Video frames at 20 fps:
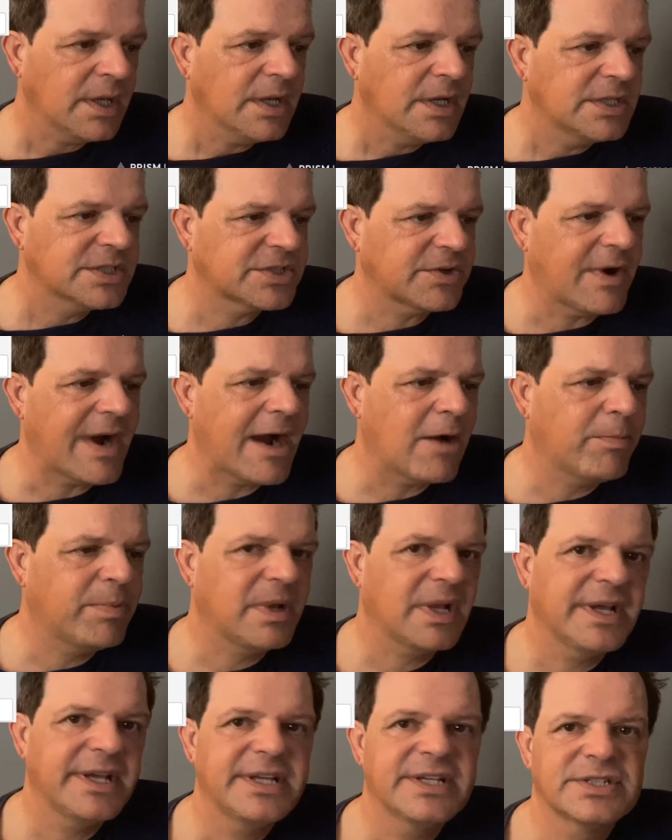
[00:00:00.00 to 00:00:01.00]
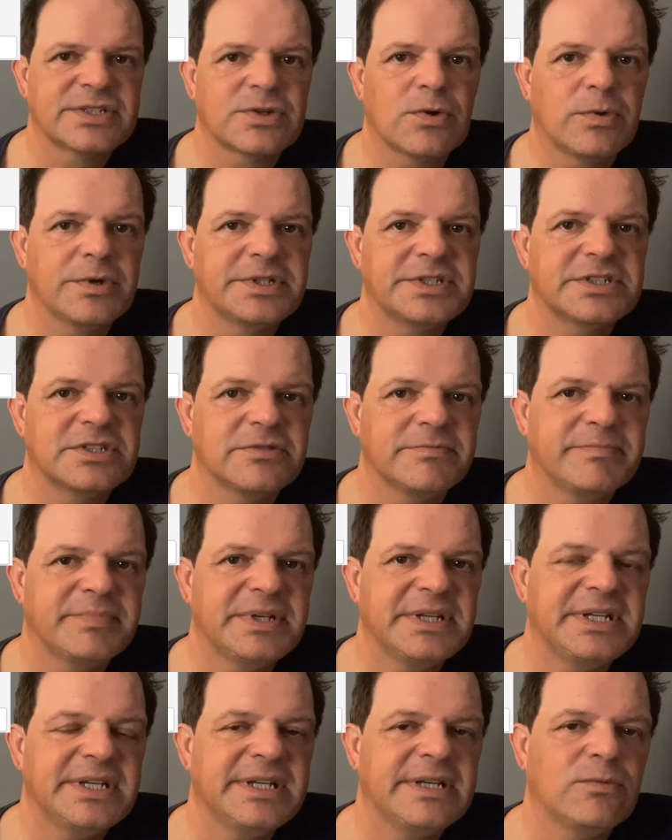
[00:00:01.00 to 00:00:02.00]
So our play is going to
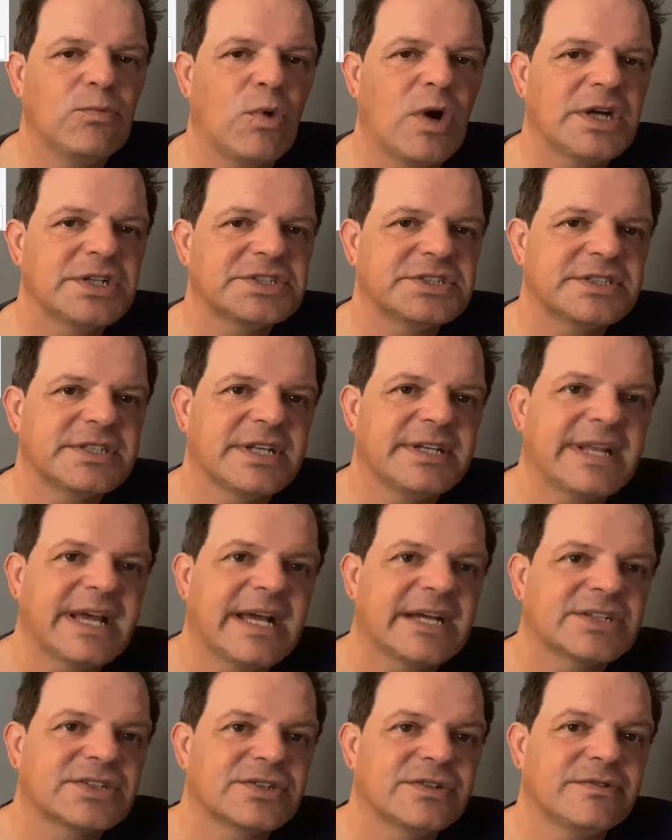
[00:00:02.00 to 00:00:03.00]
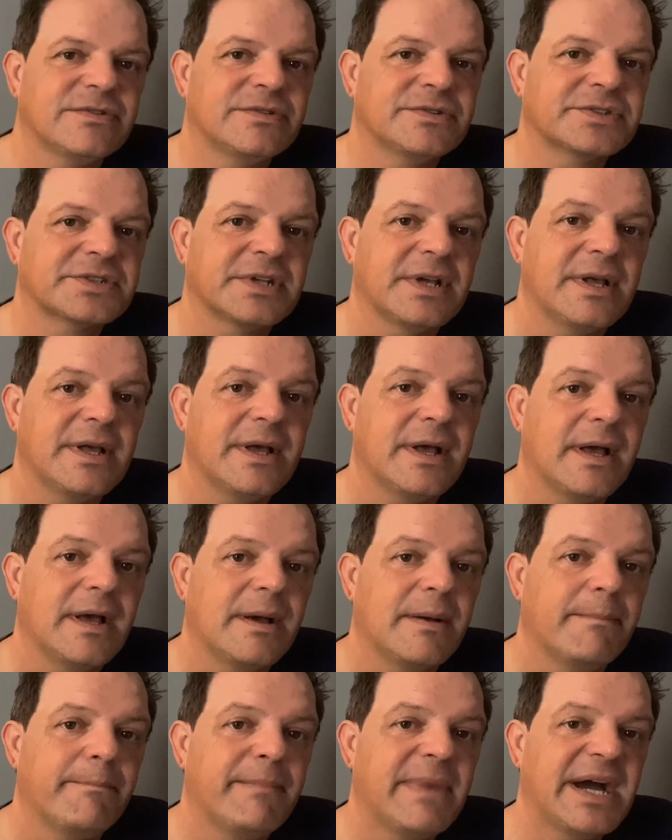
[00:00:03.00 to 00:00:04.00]
be Washington Nationals
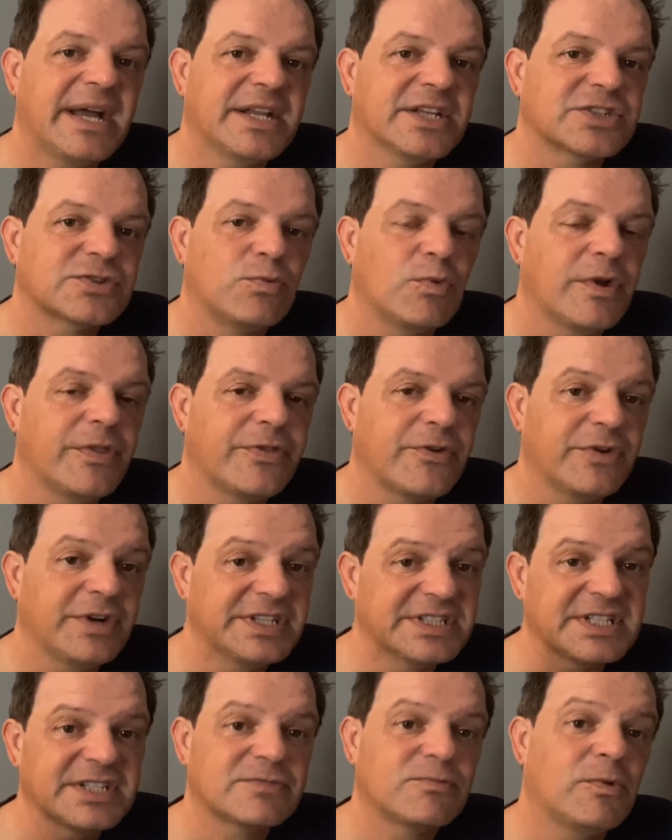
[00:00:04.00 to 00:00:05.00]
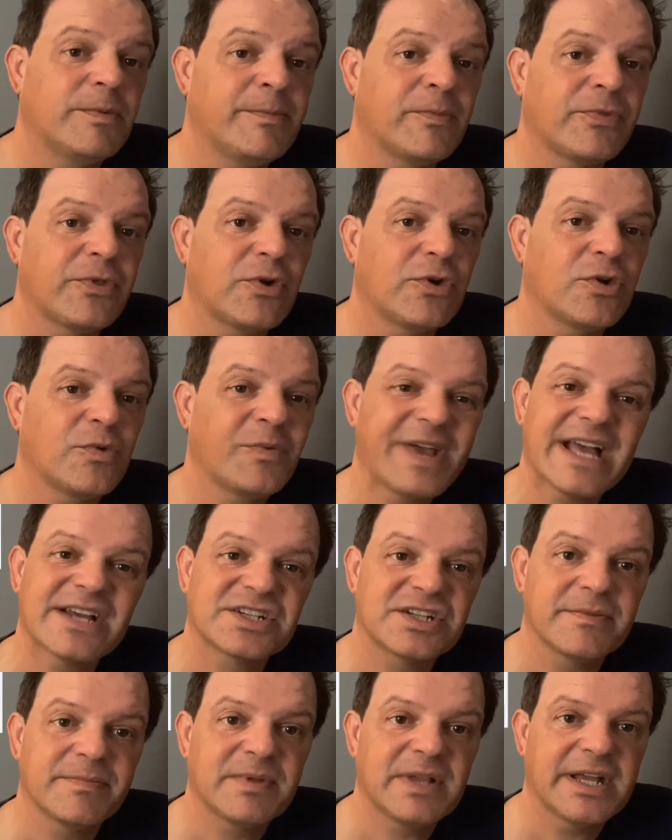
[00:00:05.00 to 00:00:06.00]
minus 130. It says 130. We
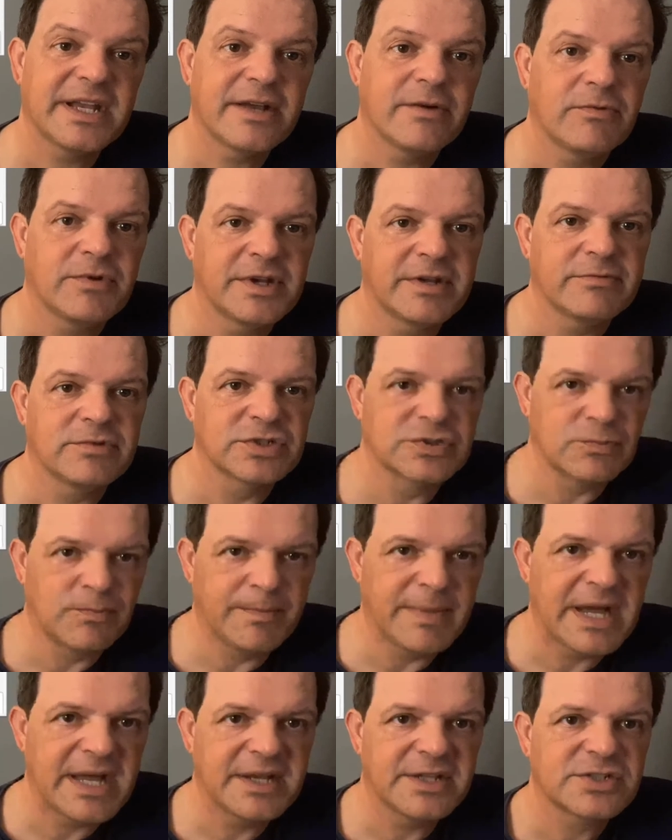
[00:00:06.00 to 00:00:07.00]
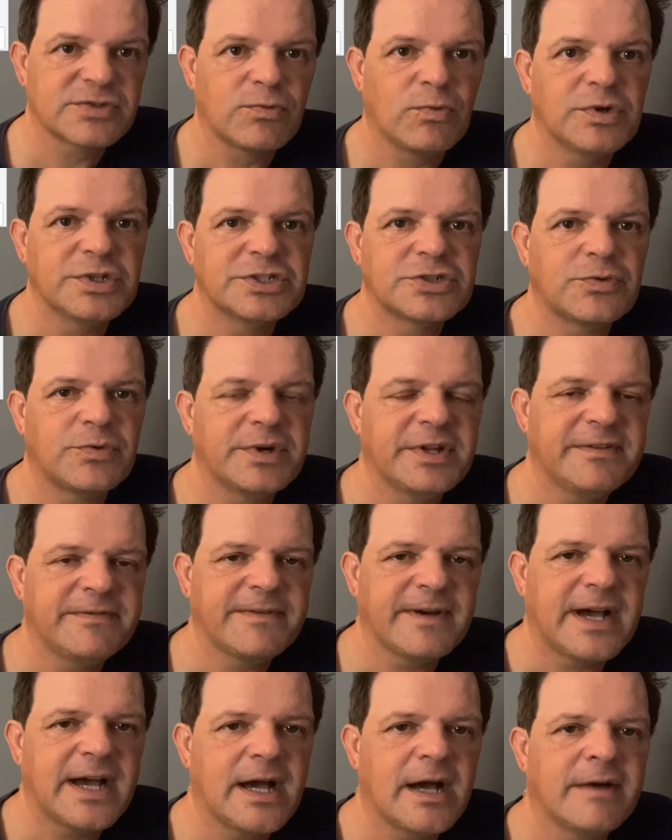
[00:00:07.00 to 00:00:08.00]
actually played it when it was minus
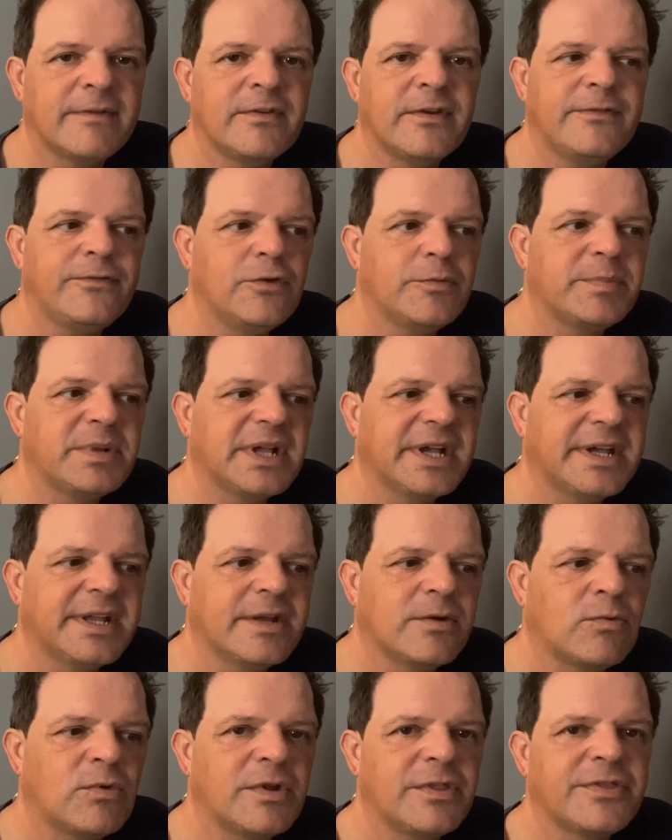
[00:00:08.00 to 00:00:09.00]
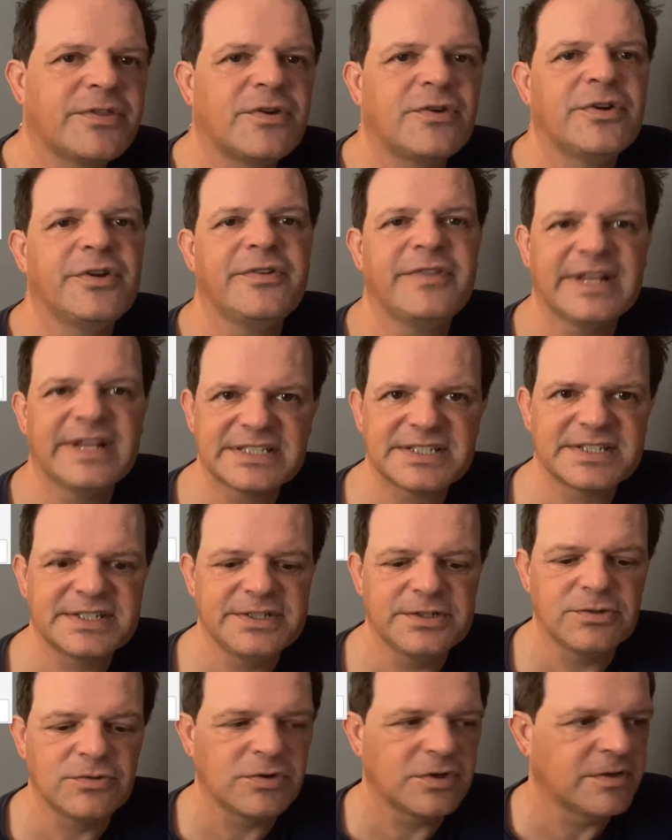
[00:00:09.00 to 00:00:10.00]
125. If you play it at 130, that's
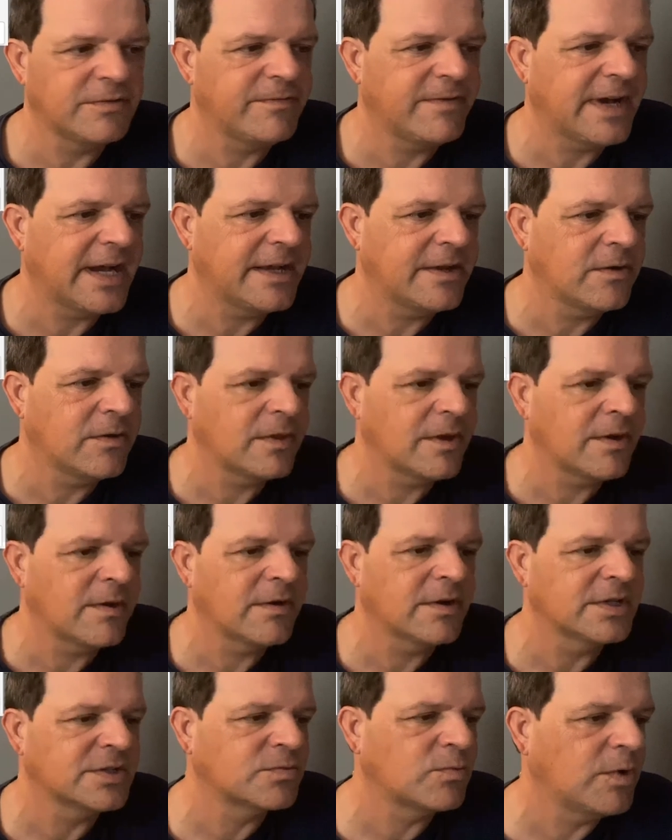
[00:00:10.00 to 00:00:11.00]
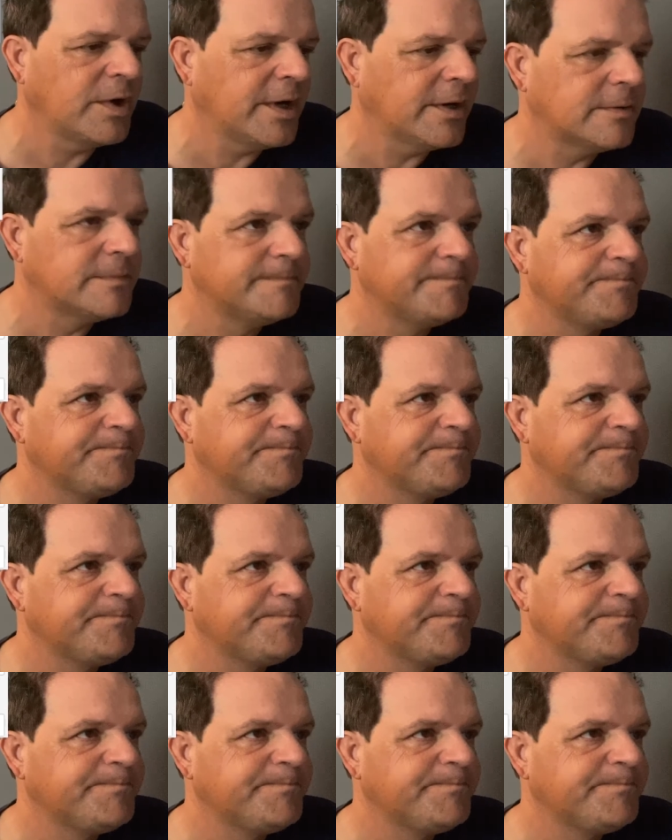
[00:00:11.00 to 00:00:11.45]
still good value there as well.